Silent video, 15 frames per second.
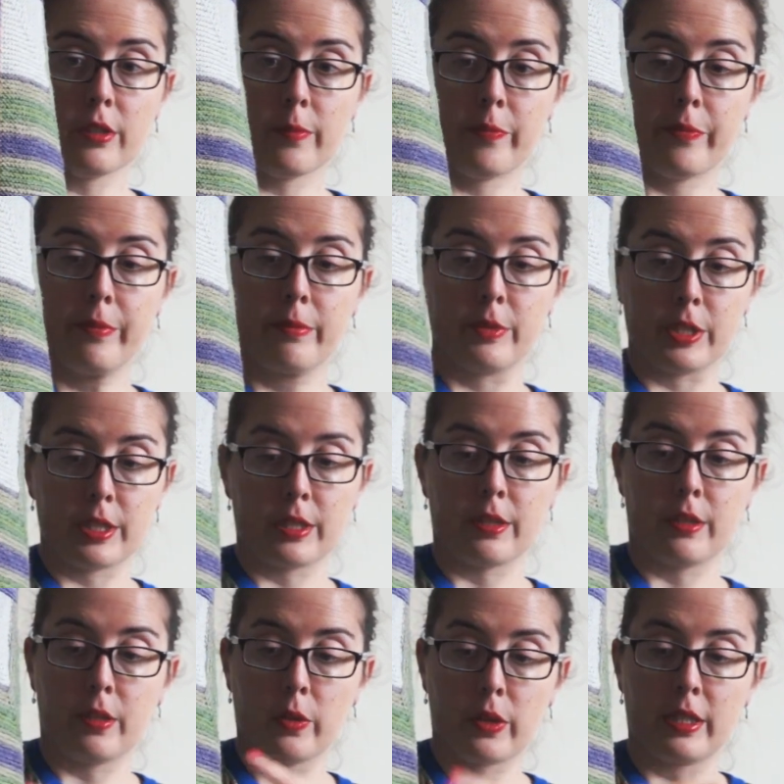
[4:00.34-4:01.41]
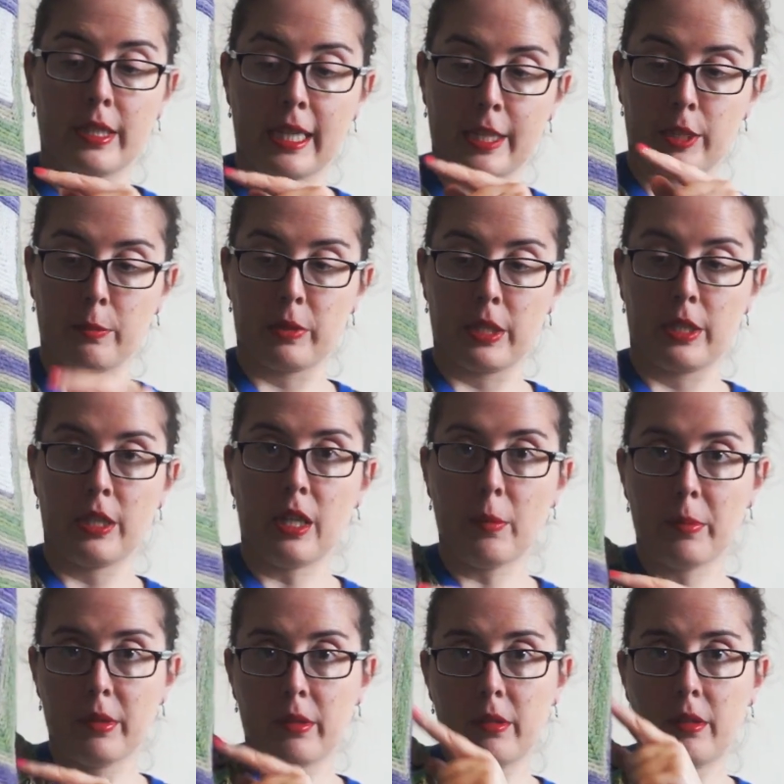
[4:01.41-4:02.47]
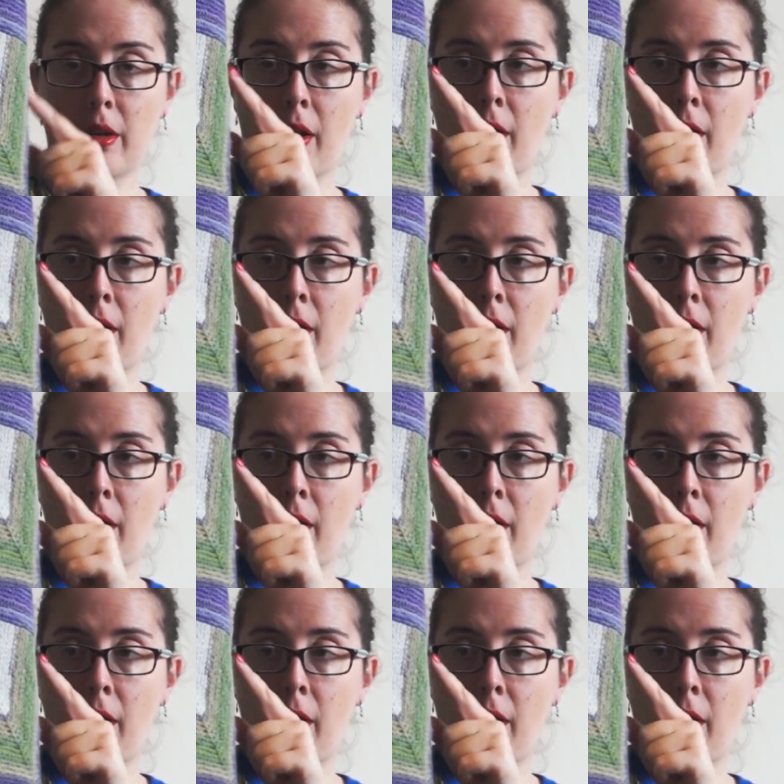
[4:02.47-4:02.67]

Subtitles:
other, just you can attach them to the top.